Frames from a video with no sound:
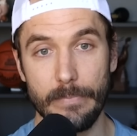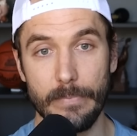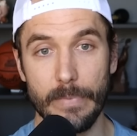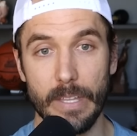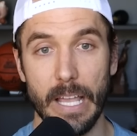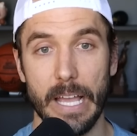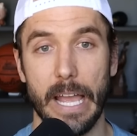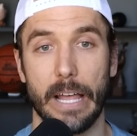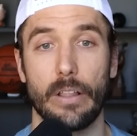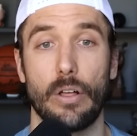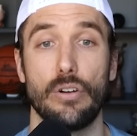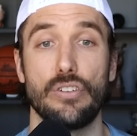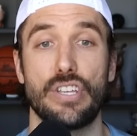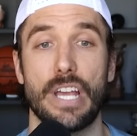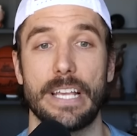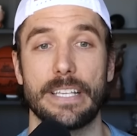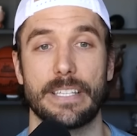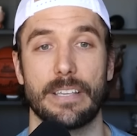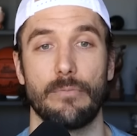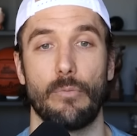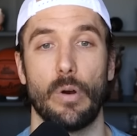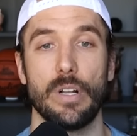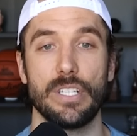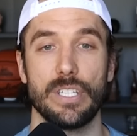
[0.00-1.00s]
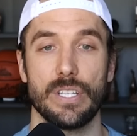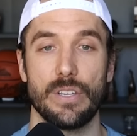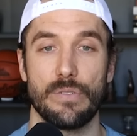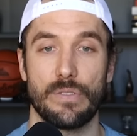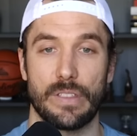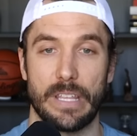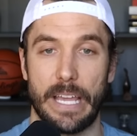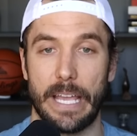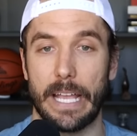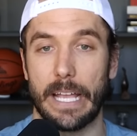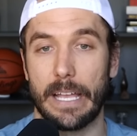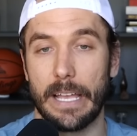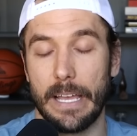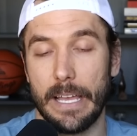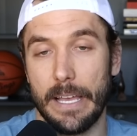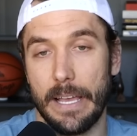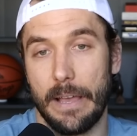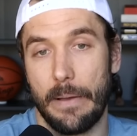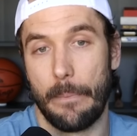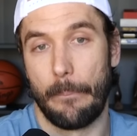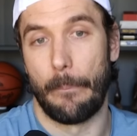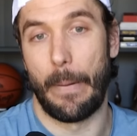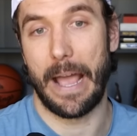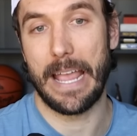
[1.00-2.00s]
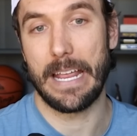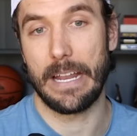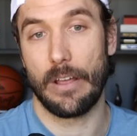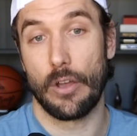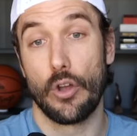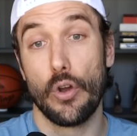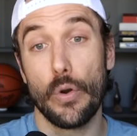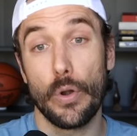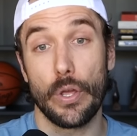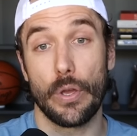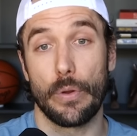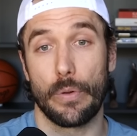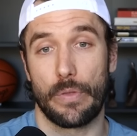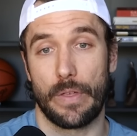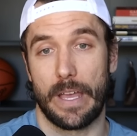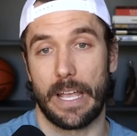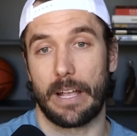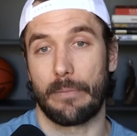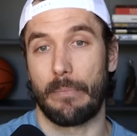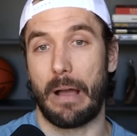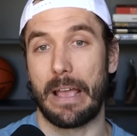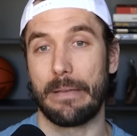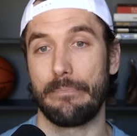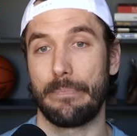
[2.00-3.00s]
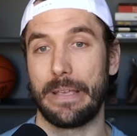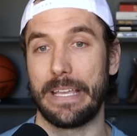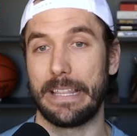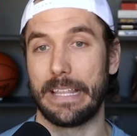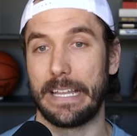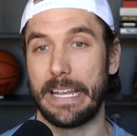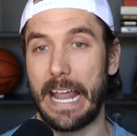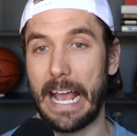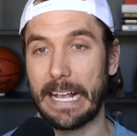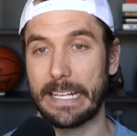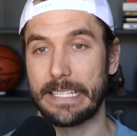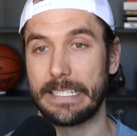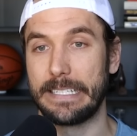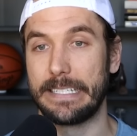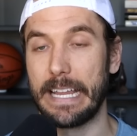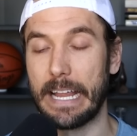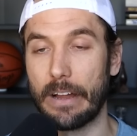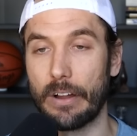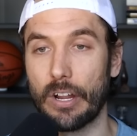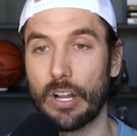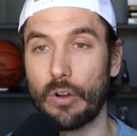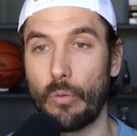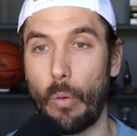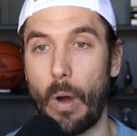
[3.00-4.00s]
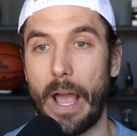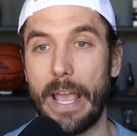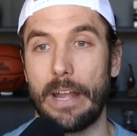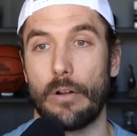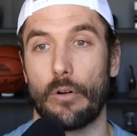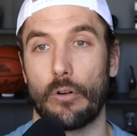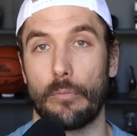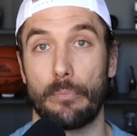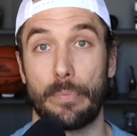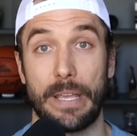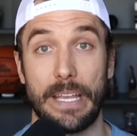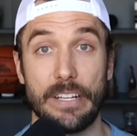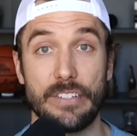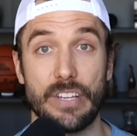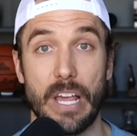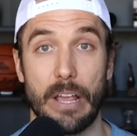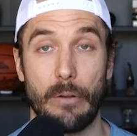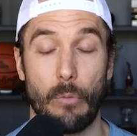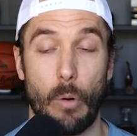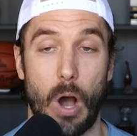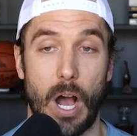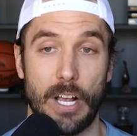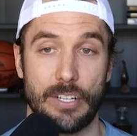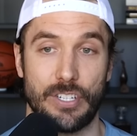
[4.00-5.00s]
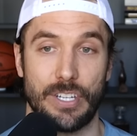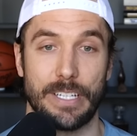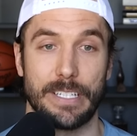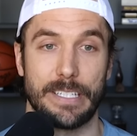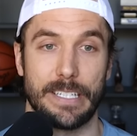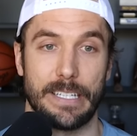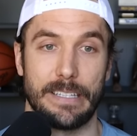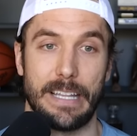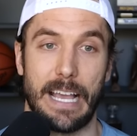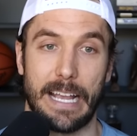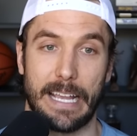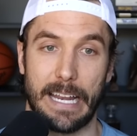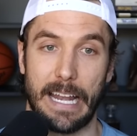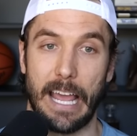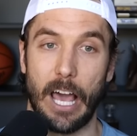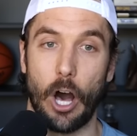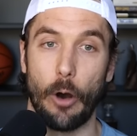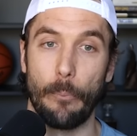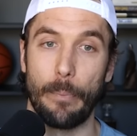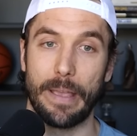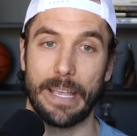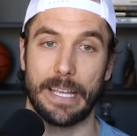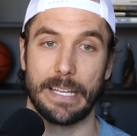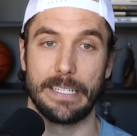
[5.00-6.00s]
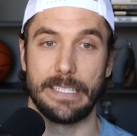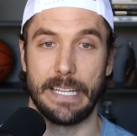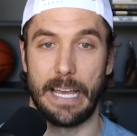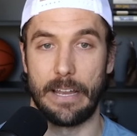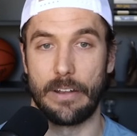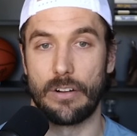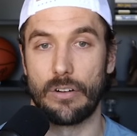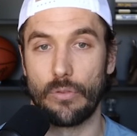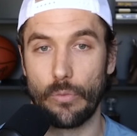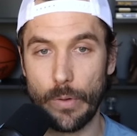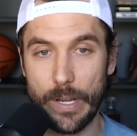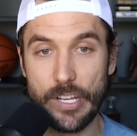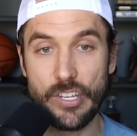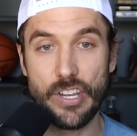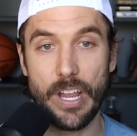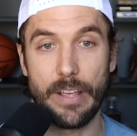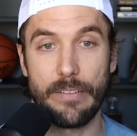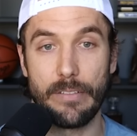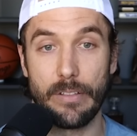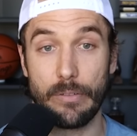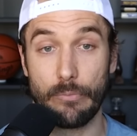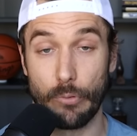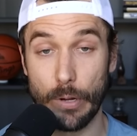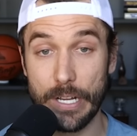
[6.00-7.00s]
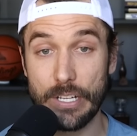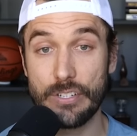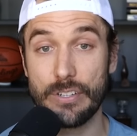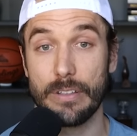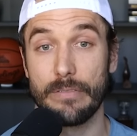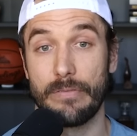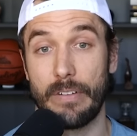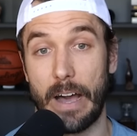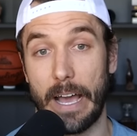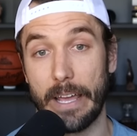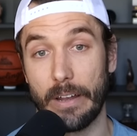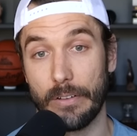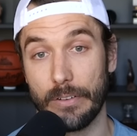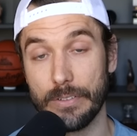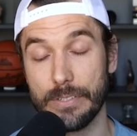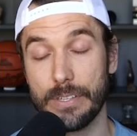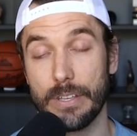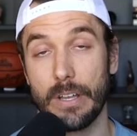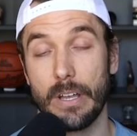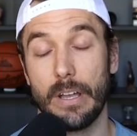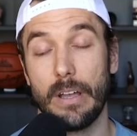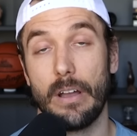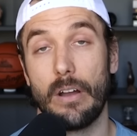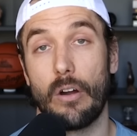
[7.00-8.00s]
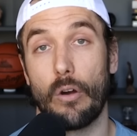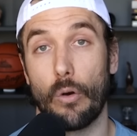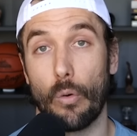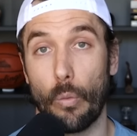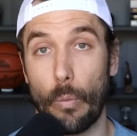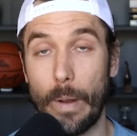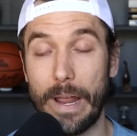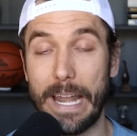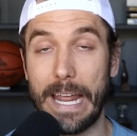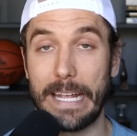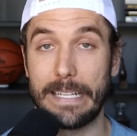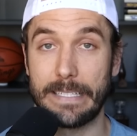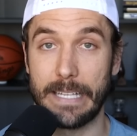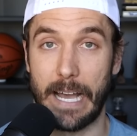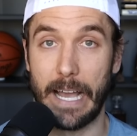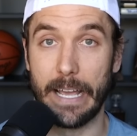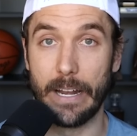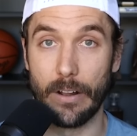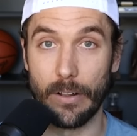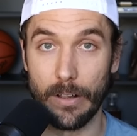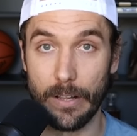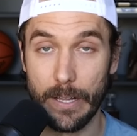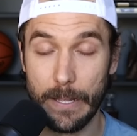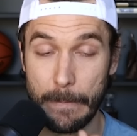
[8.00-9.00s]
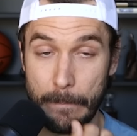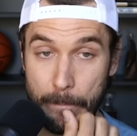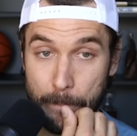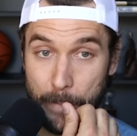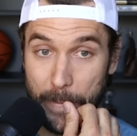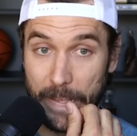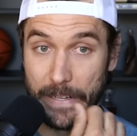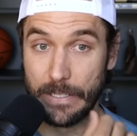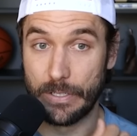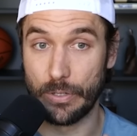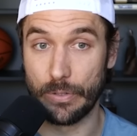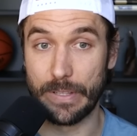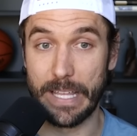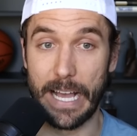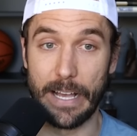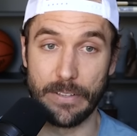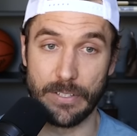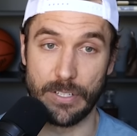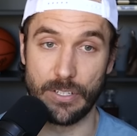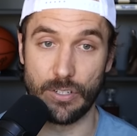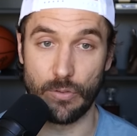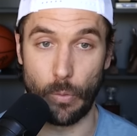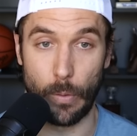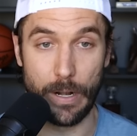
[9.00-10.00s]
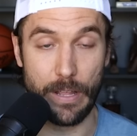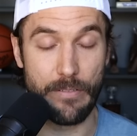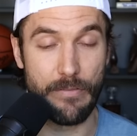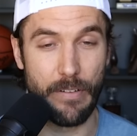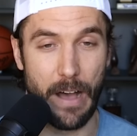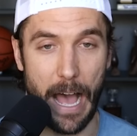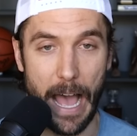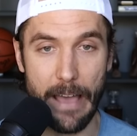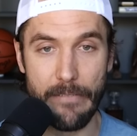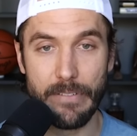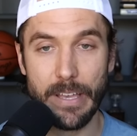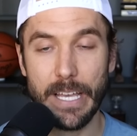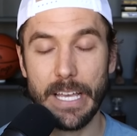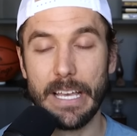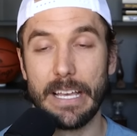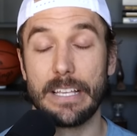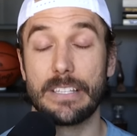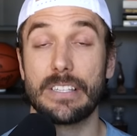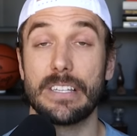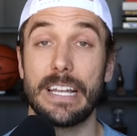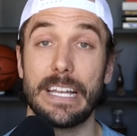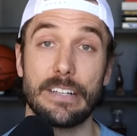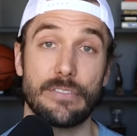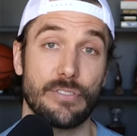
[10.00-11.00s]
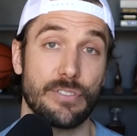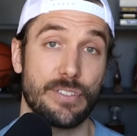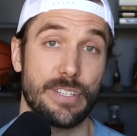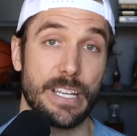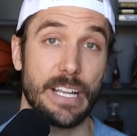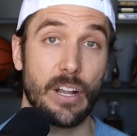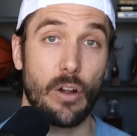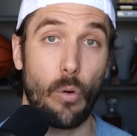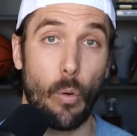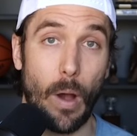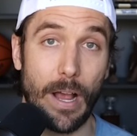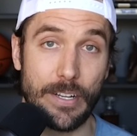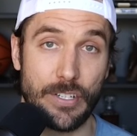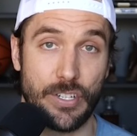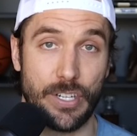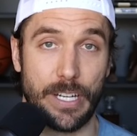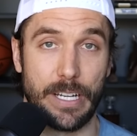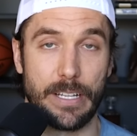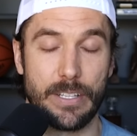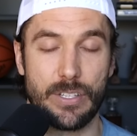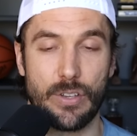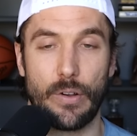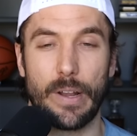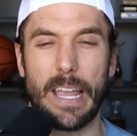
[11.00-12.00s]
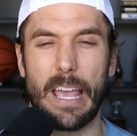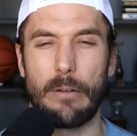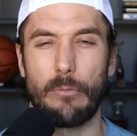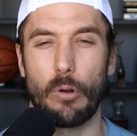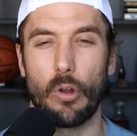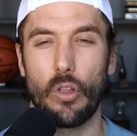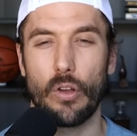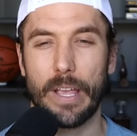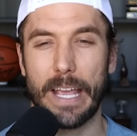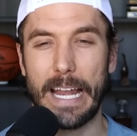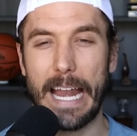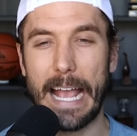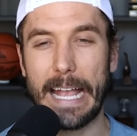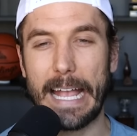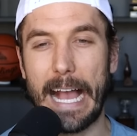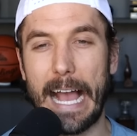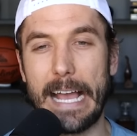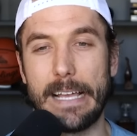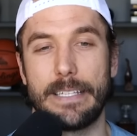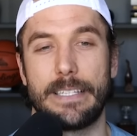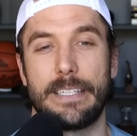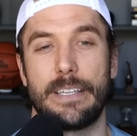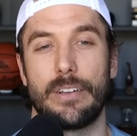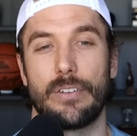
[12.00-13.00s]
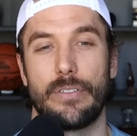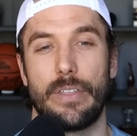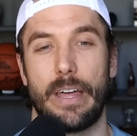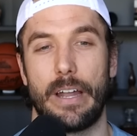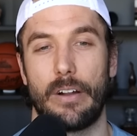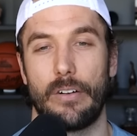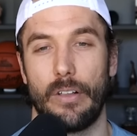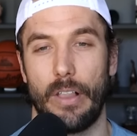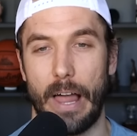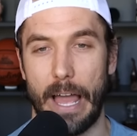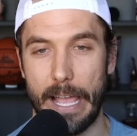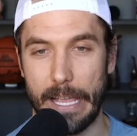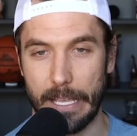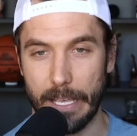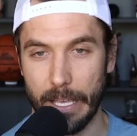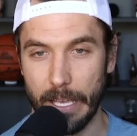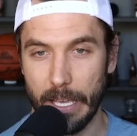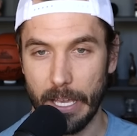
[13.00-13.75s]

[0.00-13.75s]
Hello, Jason. Who do you think might be the next Derek White or PJ Washington that can help a contender reach the finals or win a title in 2025? This is an interesting question. And so, again, we're looking at guys here that are like